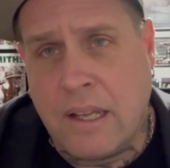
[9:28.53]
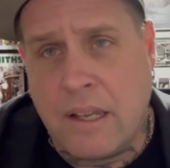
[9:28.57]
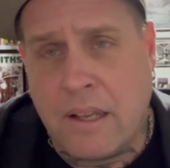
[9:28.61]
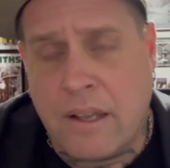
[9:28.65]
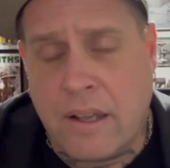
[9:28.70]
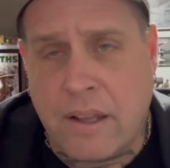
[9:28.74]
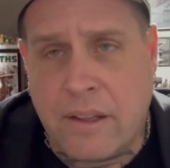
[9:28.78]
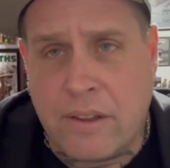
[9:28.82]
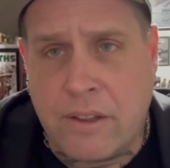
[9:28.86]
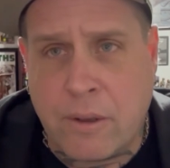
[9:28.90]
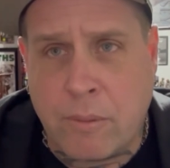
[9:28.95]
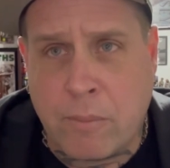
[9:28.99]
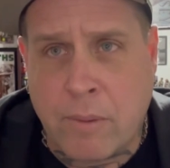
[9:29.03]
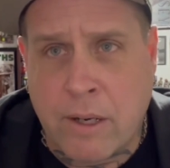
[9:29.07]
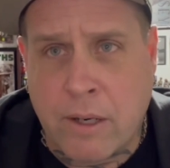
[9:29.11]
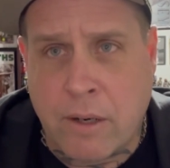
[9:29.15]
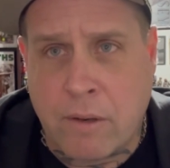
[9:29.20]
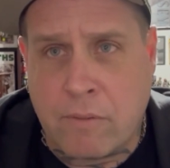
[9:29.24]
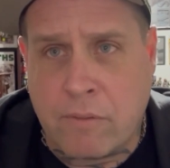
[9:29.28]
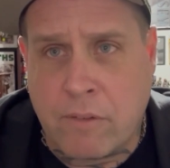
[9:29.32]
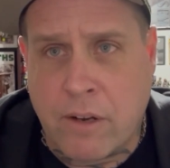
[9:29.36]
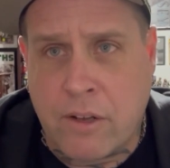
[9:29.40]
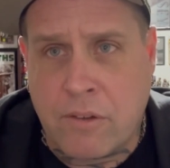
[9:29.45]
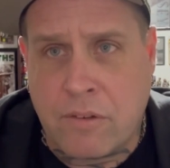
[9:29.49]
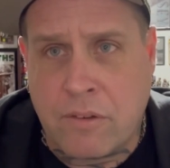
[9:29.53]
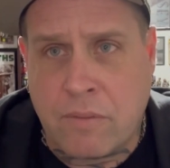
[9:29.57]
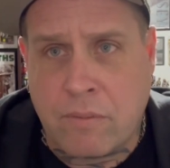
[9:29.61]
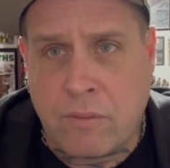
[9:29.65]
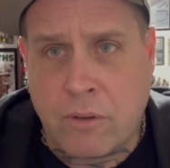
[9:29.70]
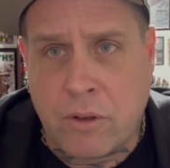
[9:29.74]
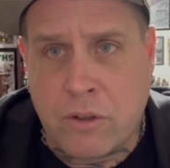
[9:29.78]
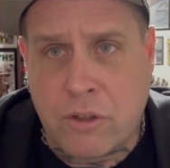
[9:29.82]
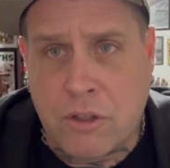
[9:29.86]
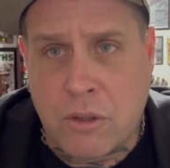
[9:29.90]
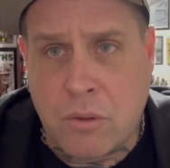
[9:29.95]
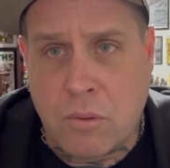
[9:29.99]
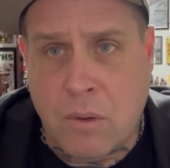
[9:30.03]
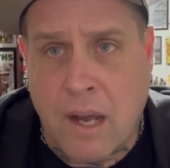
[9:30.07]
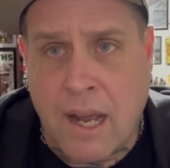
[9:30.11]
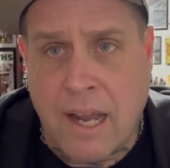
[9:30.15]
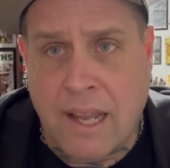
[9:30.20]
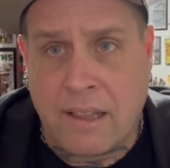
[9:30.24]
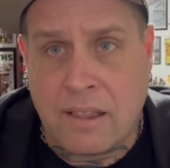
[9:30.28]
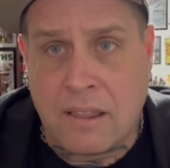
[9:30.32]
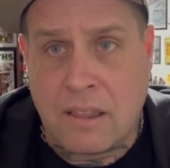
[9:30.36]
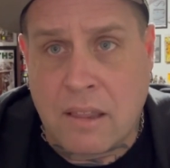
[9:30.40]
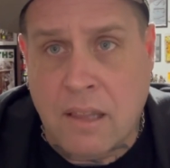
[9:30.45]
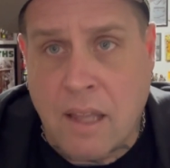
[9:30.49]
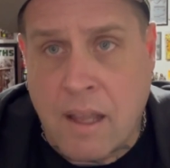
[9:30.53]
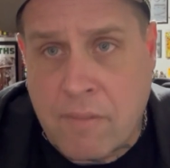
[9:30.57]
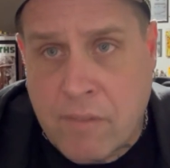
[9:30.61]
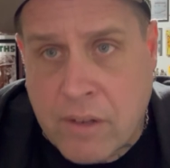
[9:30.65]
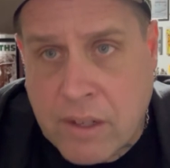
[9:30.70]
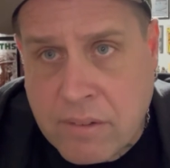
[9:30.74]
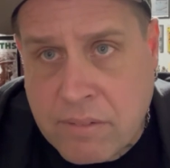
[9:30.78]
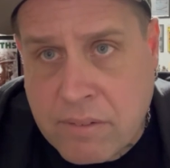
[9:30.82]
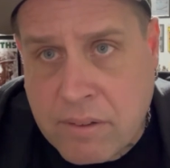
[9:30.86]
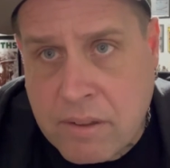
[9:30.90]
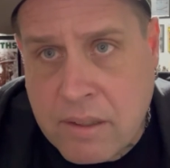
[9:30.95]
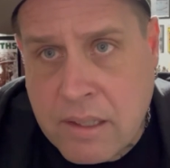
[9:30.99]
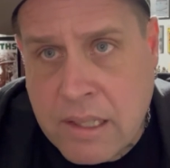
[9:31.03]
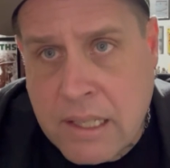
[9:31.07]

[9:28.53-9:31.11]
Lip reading: their record Vice and Virtue. I love it.